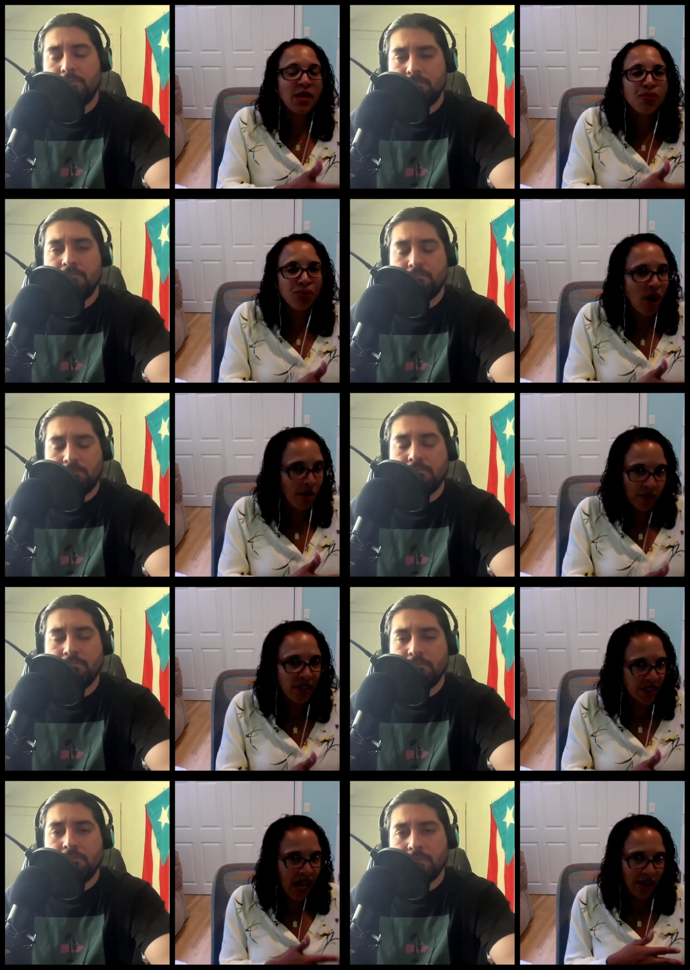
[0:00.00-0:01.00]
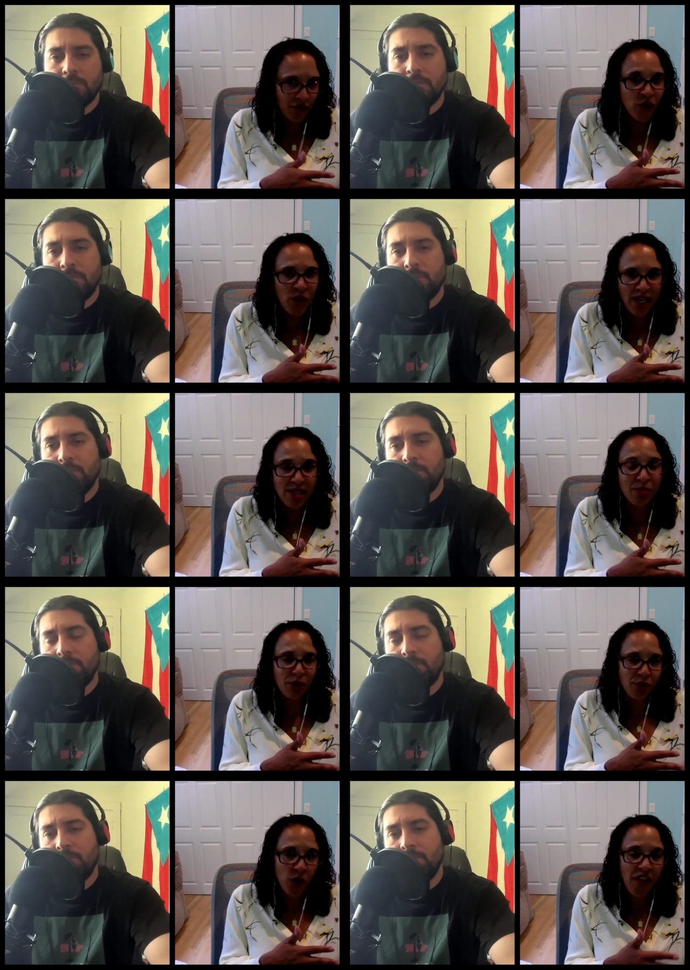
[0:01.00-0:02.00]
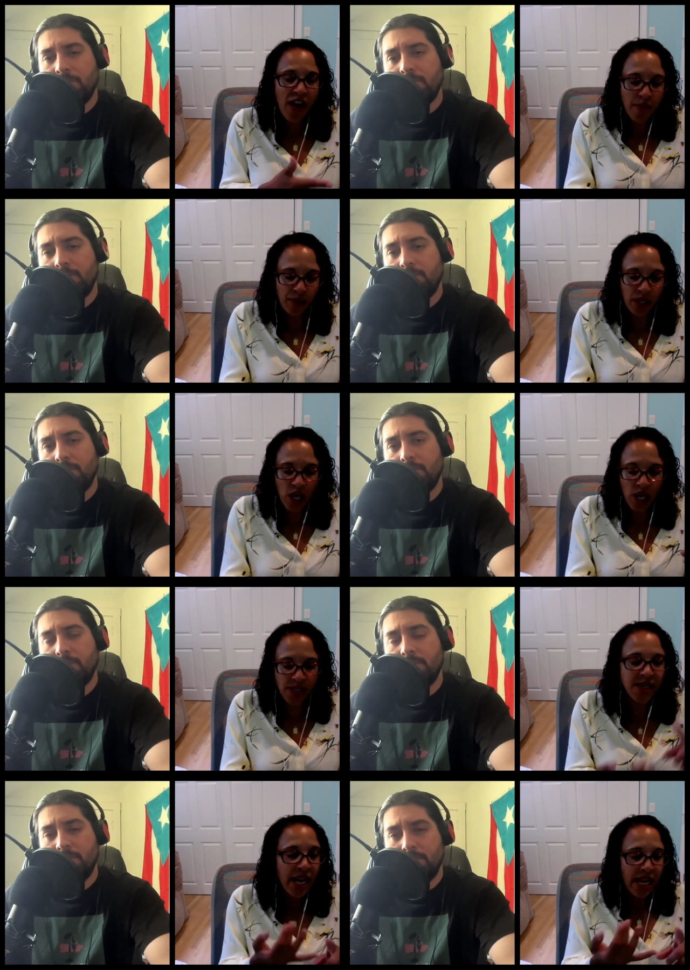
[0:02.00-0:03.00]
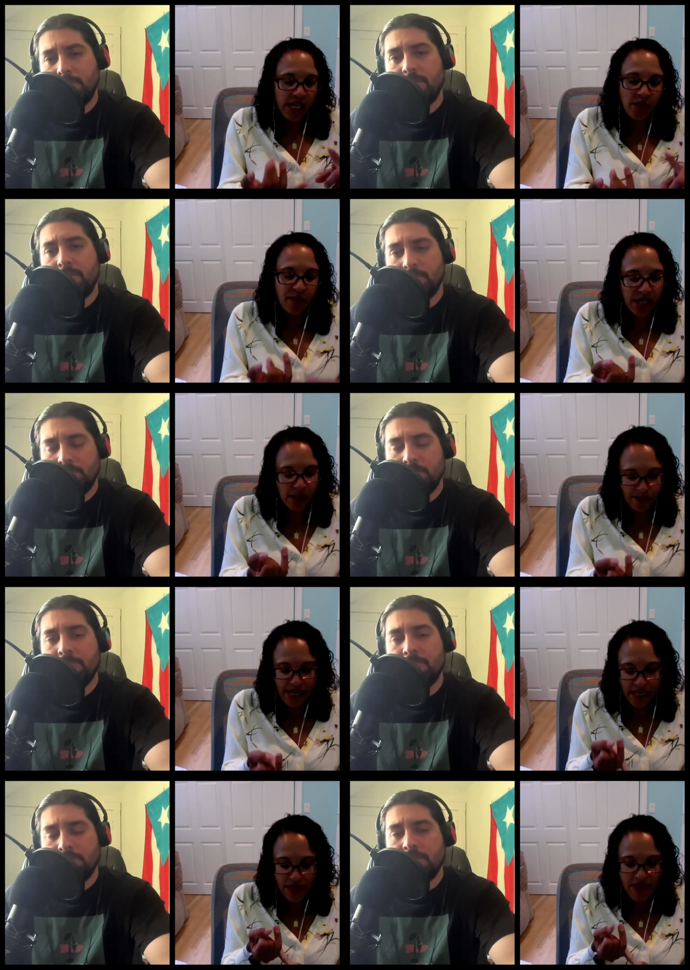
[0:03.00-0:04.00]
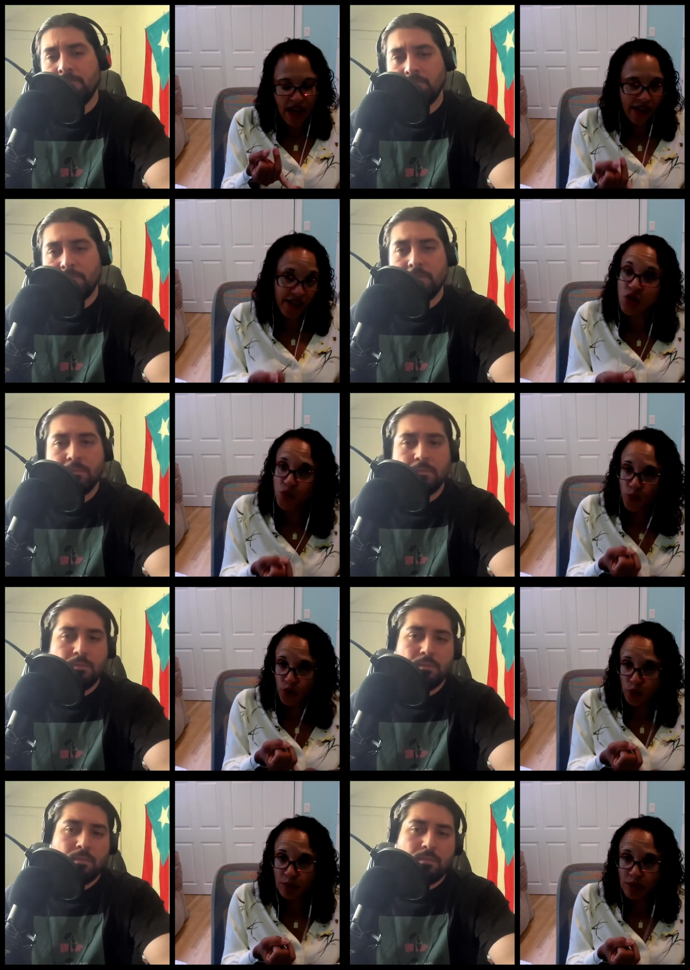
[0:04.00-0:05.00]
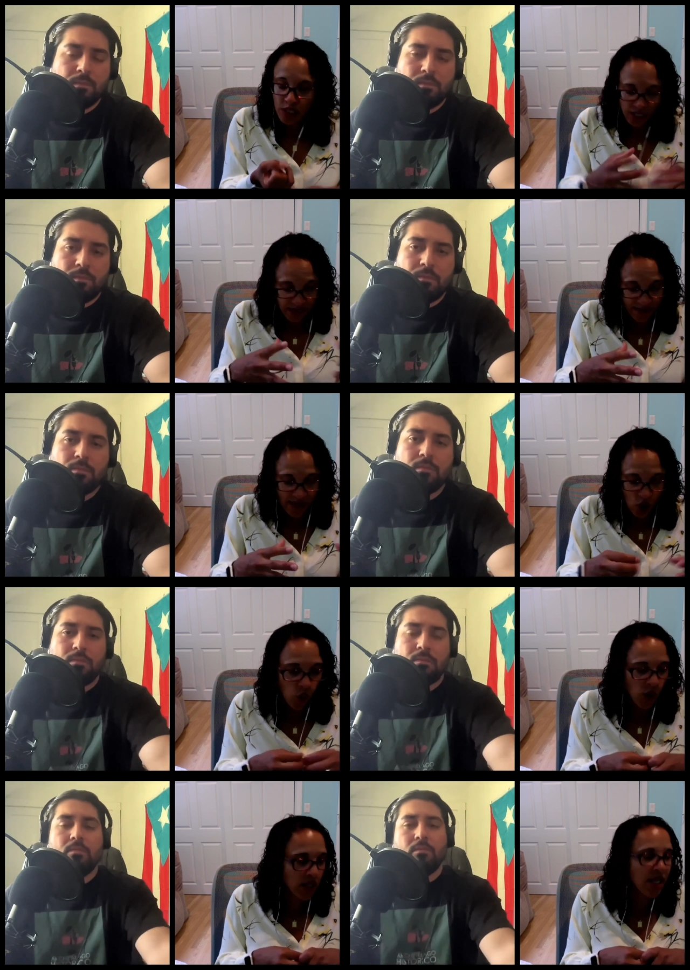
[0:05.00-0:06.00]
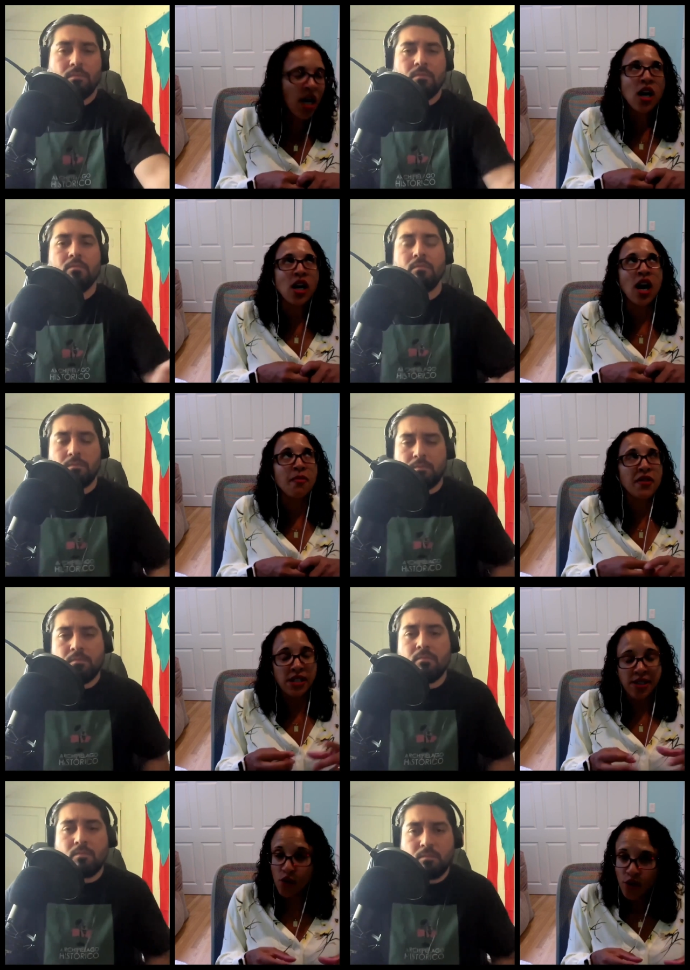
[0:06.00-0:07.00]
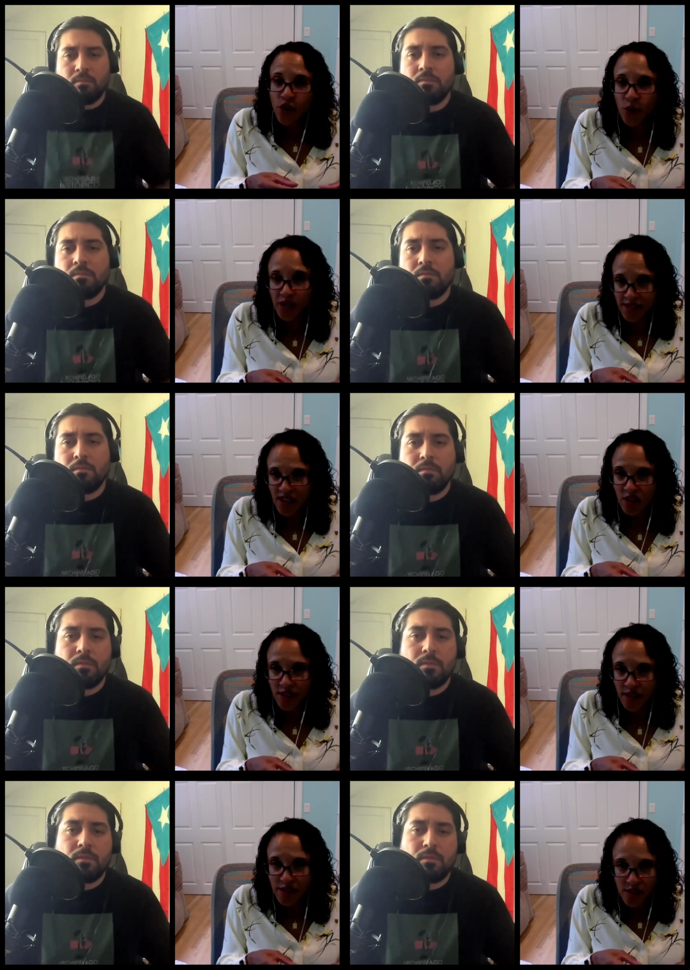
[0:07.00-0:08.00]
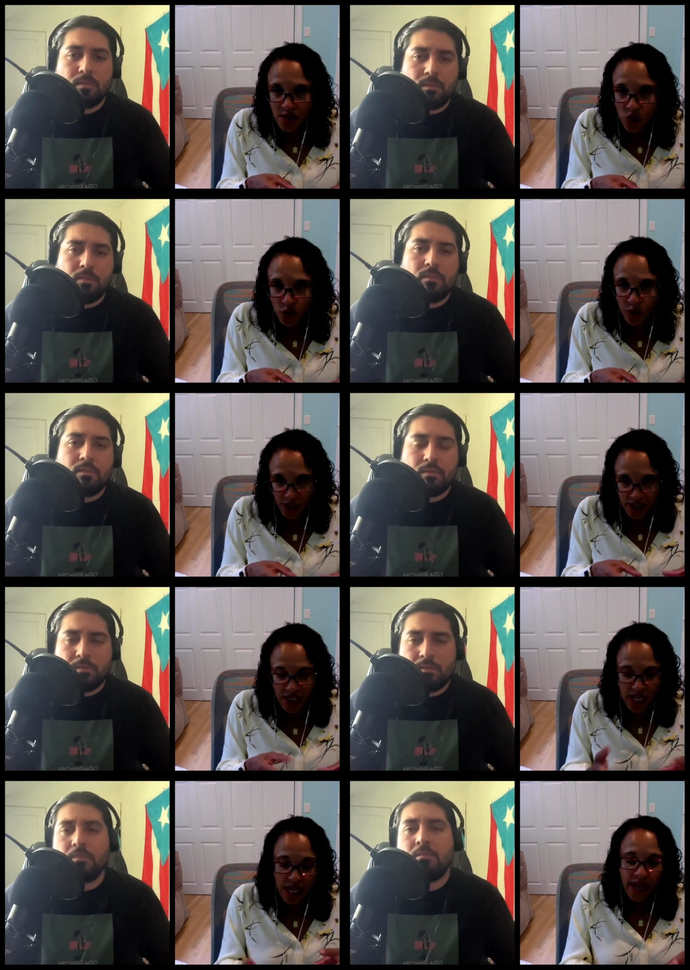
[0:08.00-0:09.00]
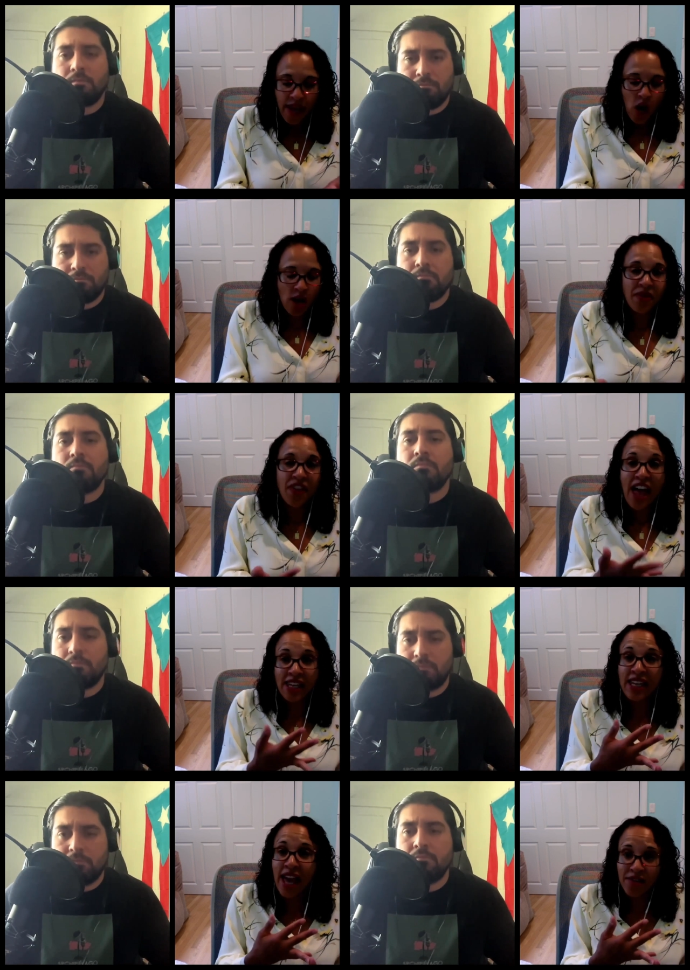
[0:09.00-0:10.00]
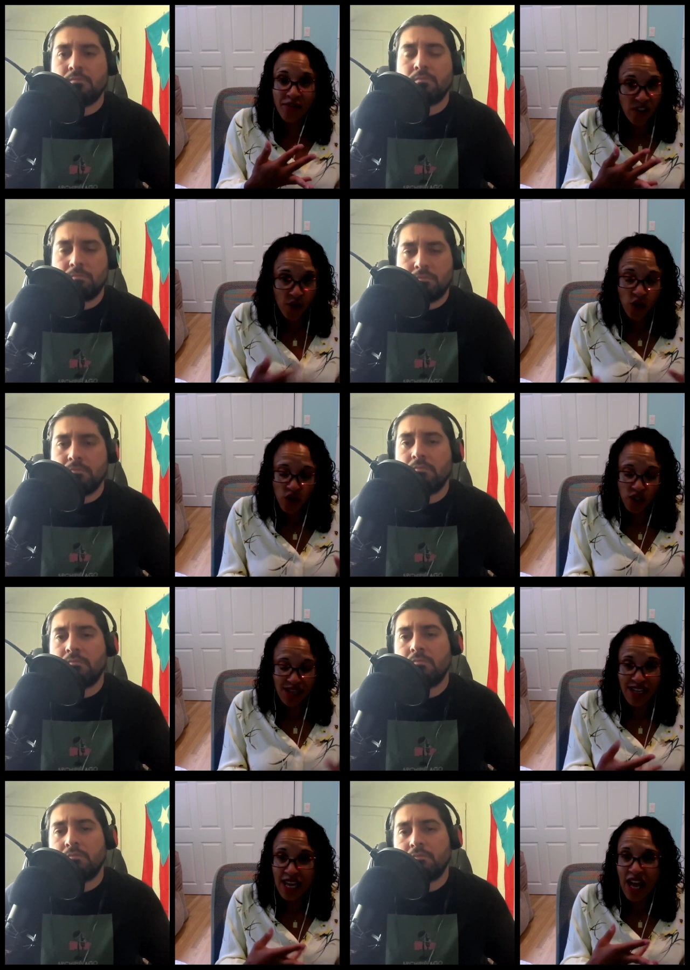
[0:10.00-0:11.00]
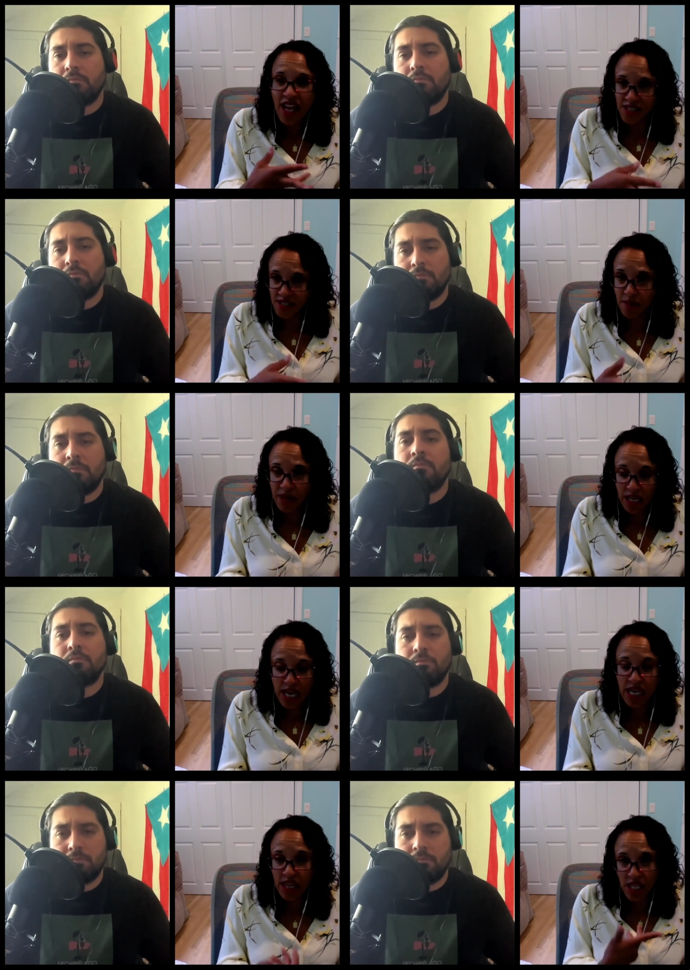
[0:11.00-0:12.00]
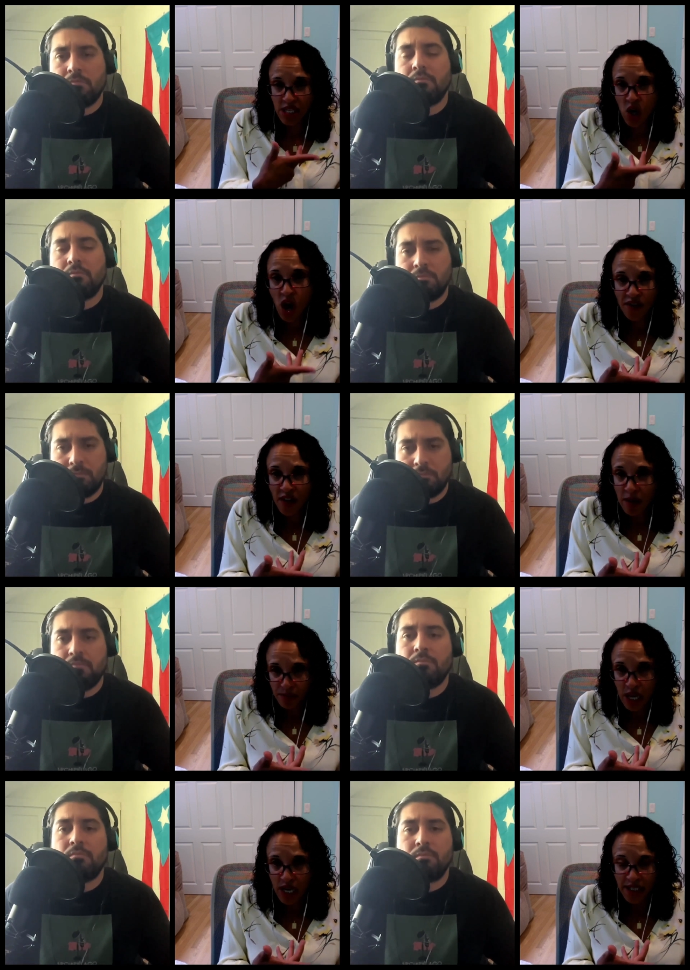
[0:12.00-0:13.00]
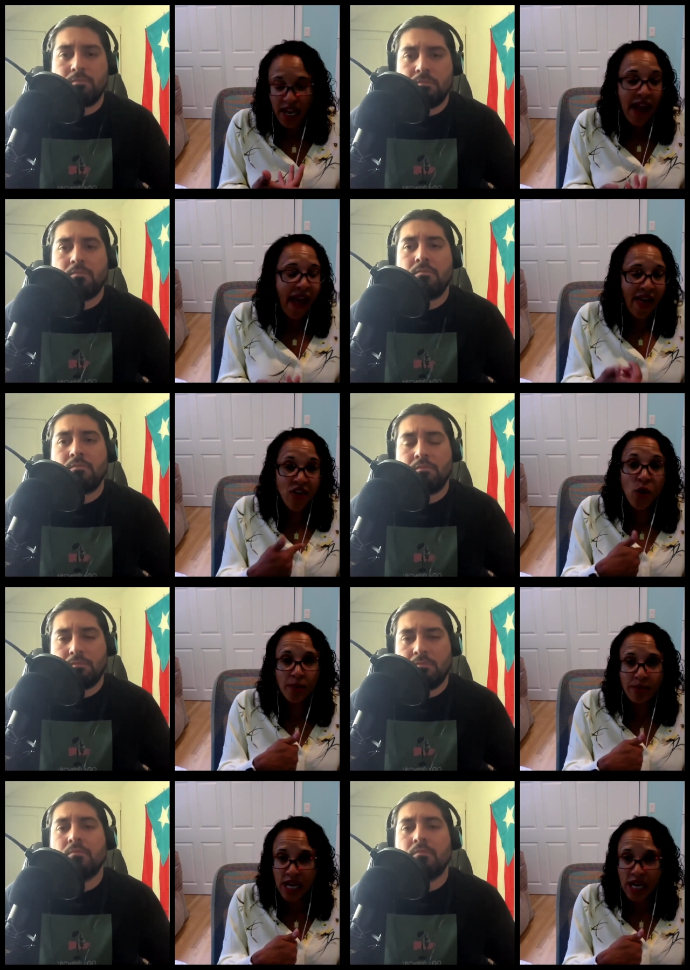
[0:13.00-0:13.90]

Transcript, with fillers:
Speaker 1: he probably died a few days before that because he'd been complaining that his room, his cell was um, zero degrees Celsius, so freezing, um, that he had fevers, that he had a stomach ache, that he's coughing up blood, and there were